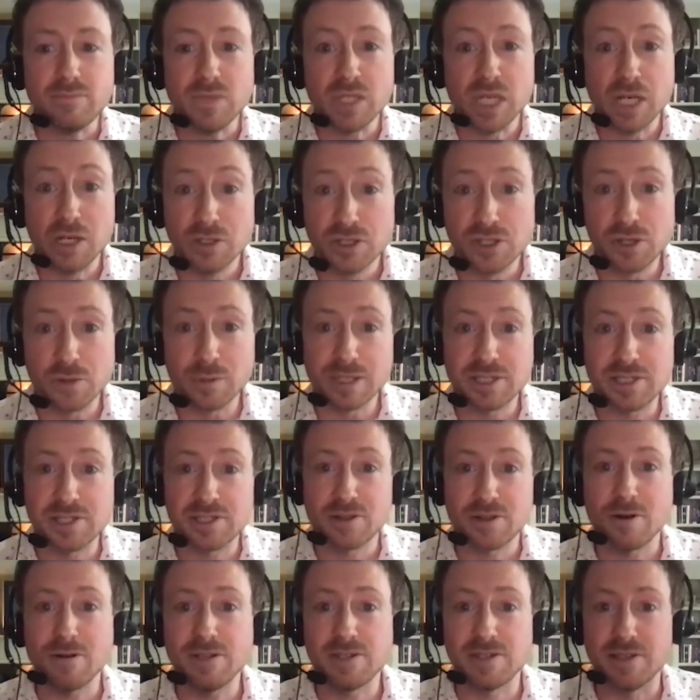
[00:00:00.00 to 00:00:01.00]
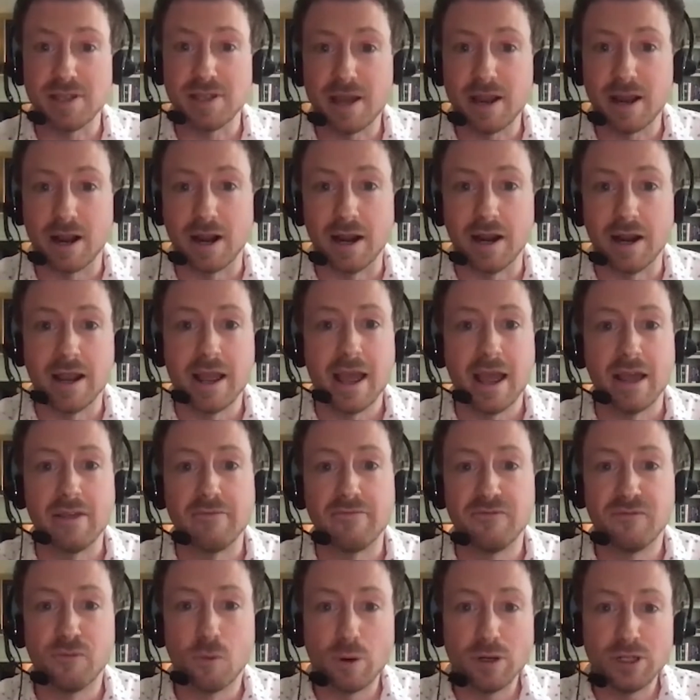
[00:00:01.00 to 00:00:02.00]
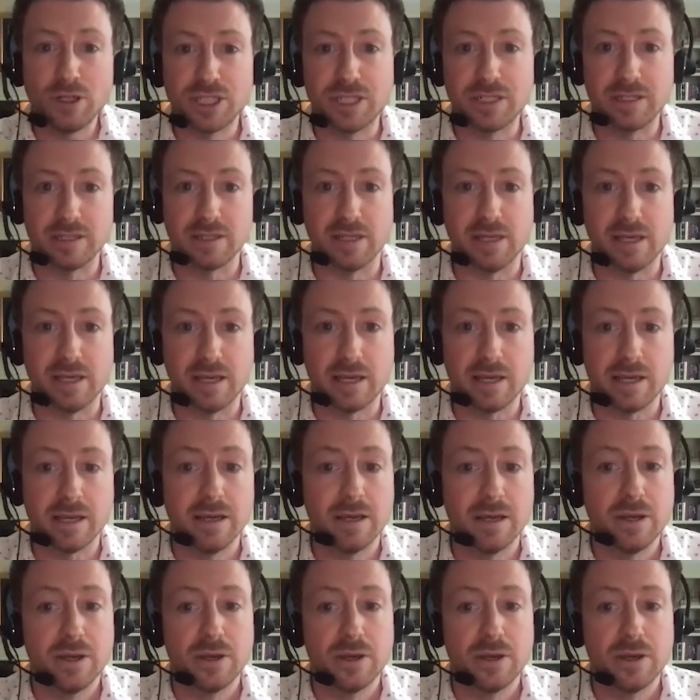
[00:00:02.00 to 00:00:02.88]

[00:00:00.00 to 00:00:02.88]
So it starts there. And fortunately,